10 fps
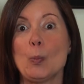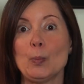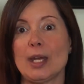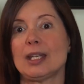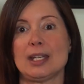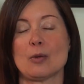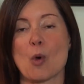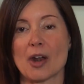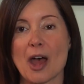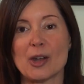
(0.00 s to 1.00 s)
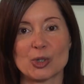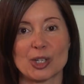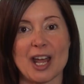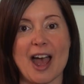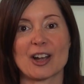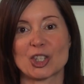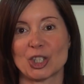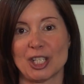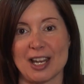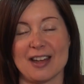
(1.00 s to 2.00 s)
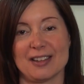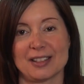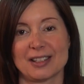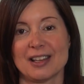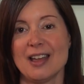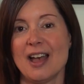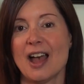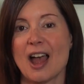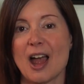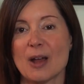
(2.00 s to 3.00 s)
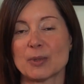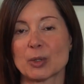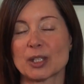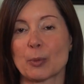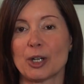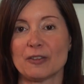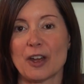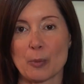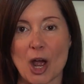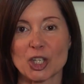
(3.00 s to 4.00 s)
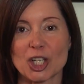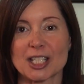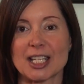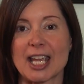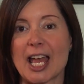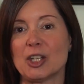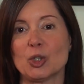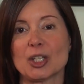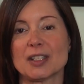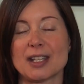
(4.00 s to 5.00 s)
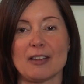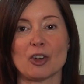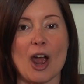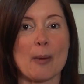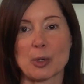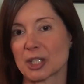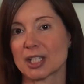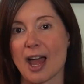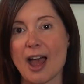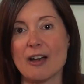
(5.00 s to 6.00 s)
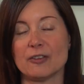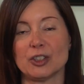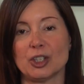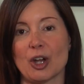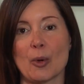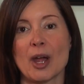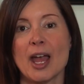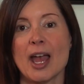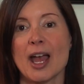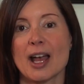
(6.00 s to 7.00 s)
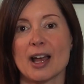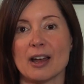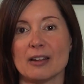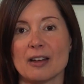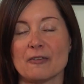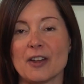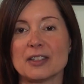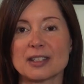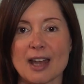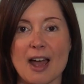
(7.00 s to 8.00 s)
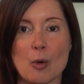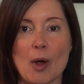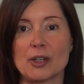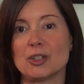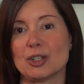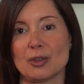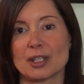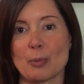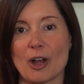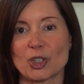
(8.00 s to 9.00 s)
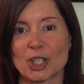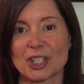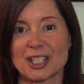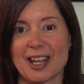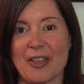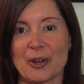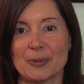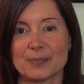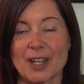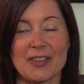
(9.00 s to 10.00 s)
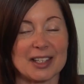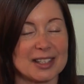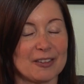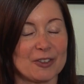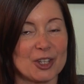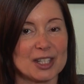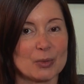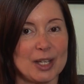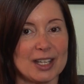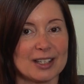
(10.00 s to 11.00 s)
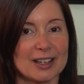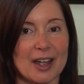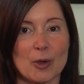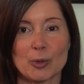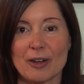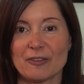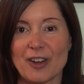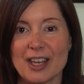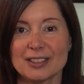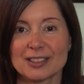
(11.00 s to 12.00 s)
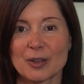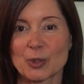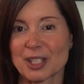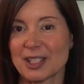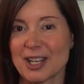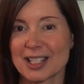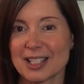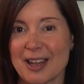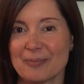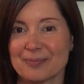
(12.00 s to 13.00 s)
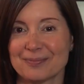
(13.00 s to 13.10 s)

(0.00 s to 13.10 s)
many 100 actually is. So it's a pretty fun project. And again, you can save your apples to have, a fun snack while you do this project together. And that's it for this week. I hope you have fun, and we'll see you next time.